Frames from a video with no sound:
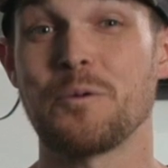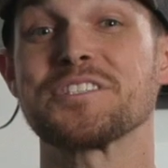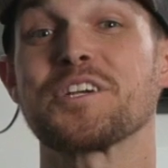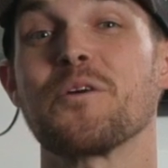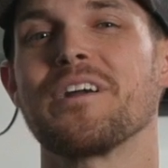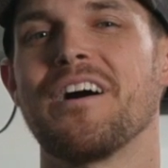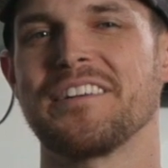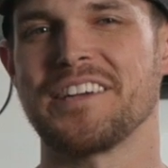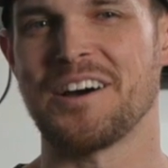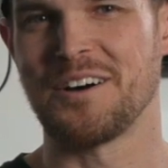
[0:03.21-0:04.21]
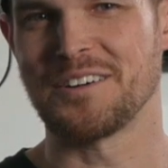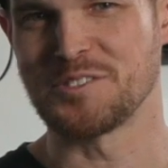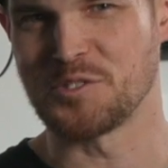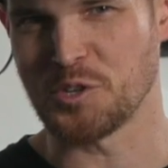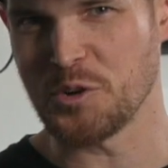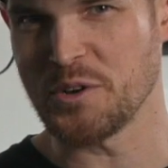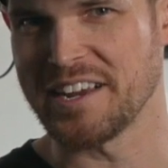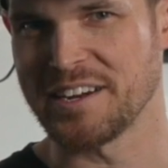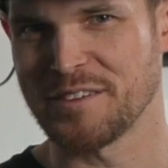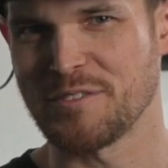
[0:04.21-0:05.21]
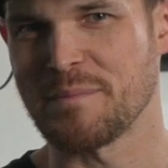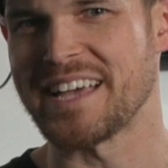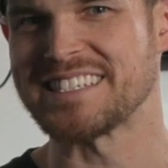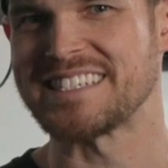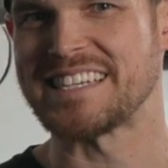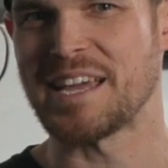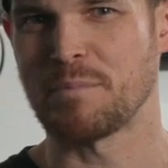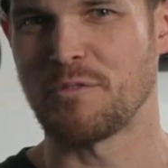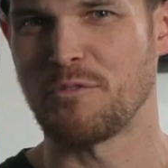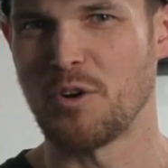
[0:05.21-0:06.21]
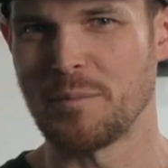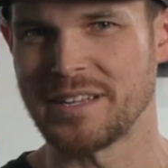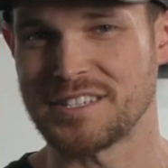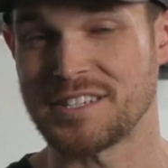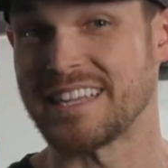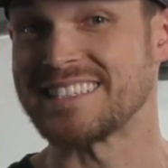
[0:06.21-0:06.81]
What's going on, y'all? Drew here from SCA Performance,